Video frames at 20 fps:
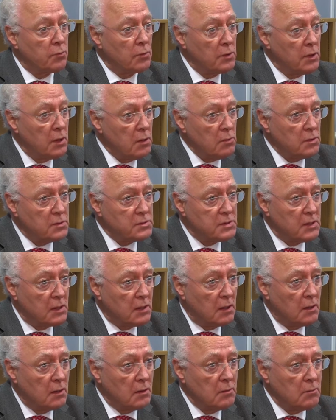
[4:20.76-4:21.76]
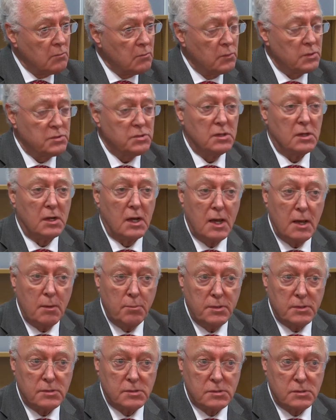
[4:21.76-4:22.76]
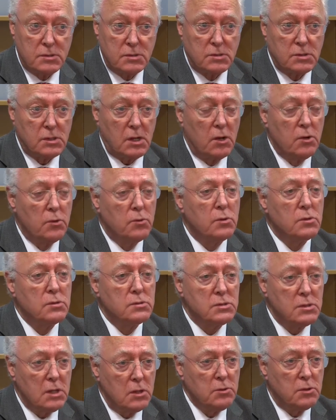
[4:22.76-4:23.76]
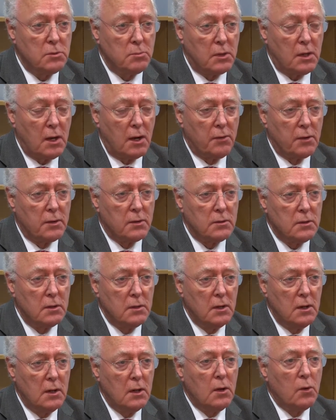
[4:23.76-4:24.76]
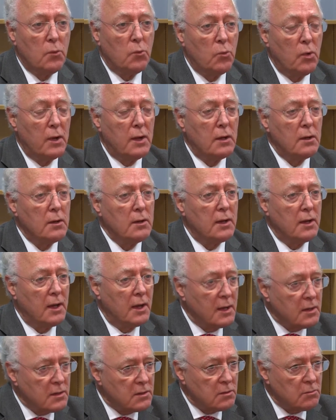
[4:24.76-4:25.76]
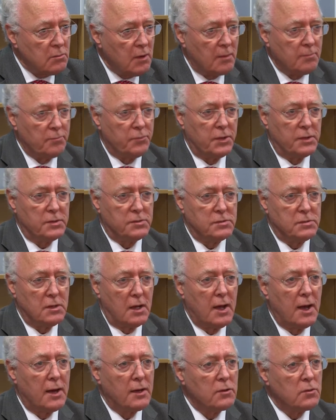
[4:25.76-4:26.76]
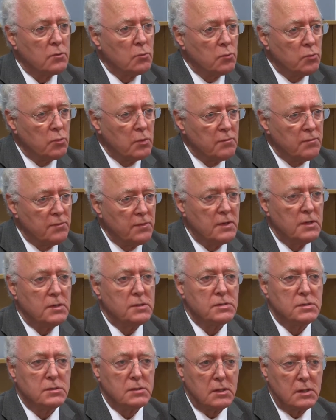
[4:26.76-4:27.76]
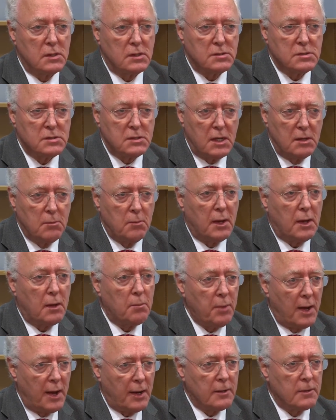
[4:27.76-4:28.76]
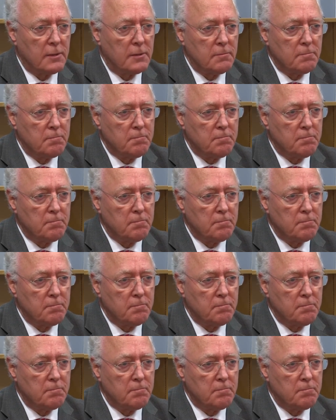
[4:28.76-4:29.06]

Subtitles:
ranolazine, which inhibits the slow sodium current, will interrupt this and reverse the ischemic pattern.